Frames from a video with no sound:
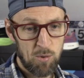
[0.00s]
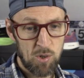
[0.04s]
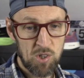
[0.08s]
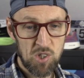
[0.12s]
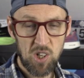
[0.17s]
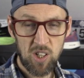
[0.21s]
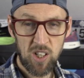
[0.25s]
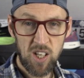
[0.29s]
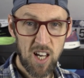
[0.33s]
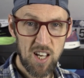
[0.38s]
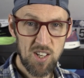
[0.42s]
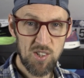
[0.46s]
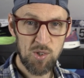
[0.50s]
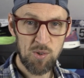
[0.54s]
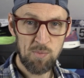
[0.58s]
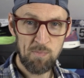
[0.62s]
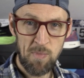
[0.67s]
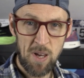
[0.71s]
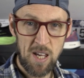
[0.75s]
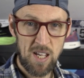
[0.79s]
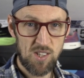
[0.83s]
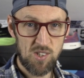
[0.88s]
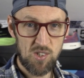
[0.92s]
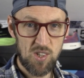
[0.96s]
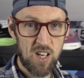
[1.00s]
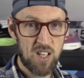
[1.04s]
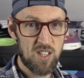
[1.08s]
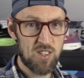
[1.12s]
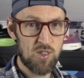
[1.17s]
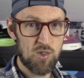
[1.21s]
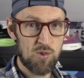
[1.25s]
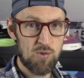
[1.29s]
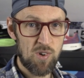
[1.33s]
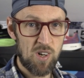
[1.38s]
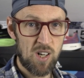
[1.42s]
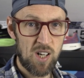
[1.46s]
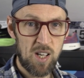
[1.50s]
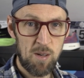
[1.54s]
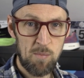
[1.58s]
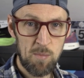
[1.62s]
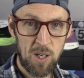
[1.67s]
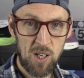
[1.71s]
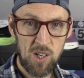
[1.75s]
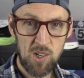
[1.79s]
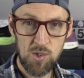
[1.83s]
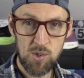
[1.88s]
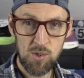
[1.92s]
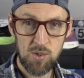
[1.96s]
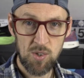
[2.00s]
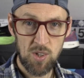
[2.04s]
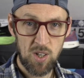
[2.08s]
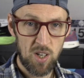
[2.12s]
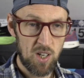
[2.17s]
which I guess makes sense really because